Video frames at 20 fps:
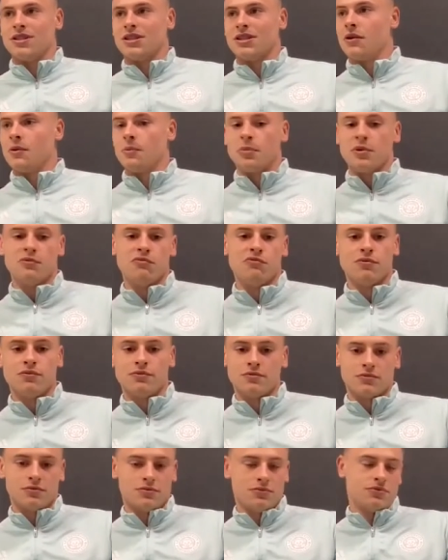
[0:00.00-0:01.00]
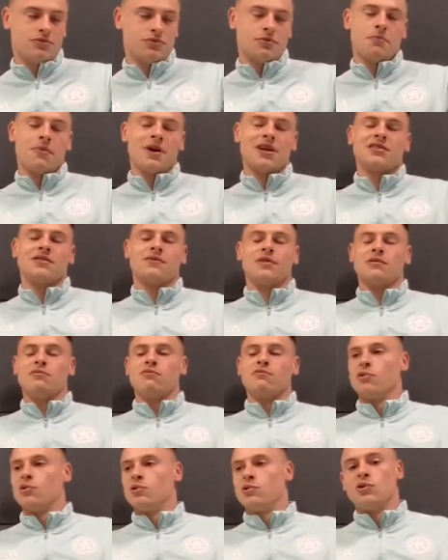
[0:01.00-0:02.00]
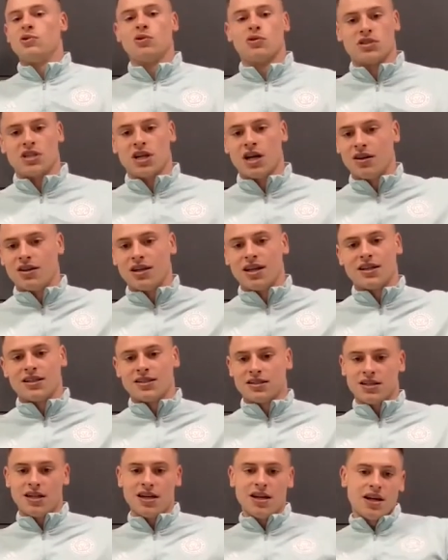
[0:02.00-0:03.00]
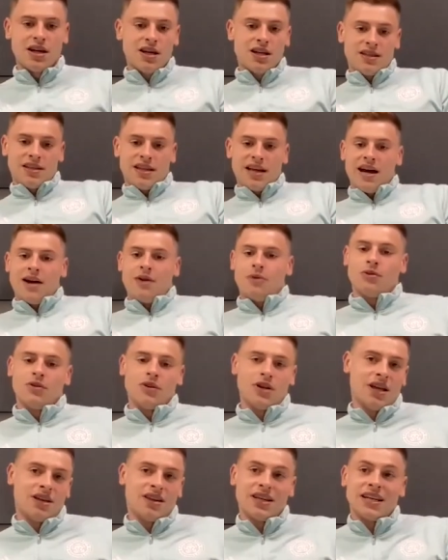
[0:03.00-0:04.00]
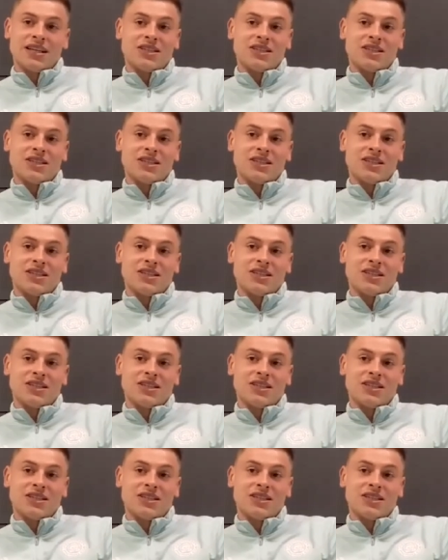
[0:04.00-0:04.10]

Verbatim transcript: you know, be massively rude or turn that down.